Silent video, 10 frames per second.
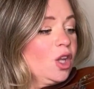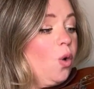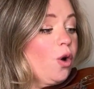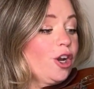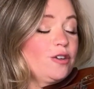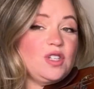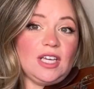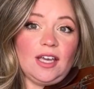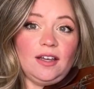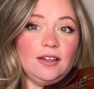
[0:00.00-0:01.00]
or your
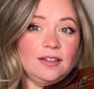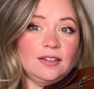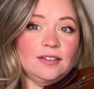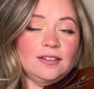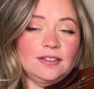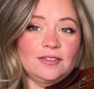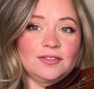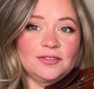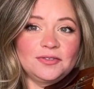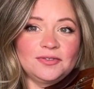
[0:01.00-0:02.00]
D
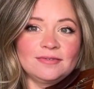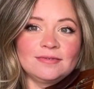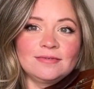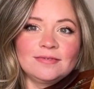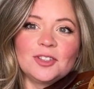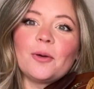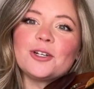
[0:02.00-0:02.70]
or